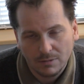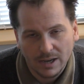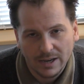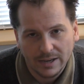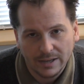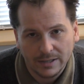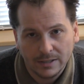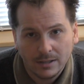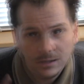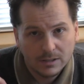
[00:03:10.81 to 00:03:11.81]
I had a
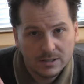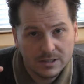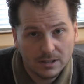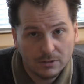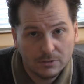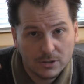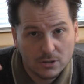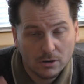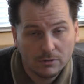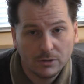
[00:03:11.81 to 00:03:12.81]
still
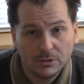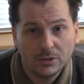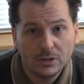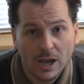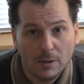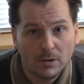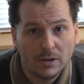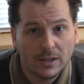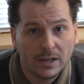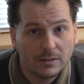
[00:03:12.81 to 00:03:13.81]
photography camera
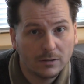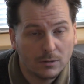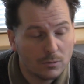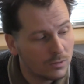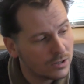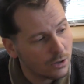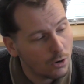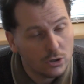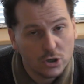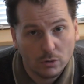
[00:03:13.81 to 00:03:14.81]
that was
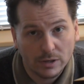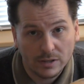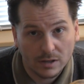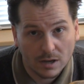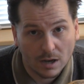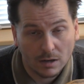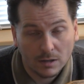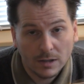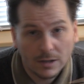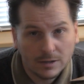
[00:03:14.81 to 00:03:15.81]
also in the car,
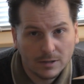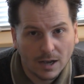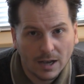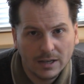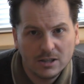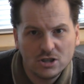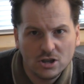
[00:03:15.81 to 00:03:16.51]
and I hadn't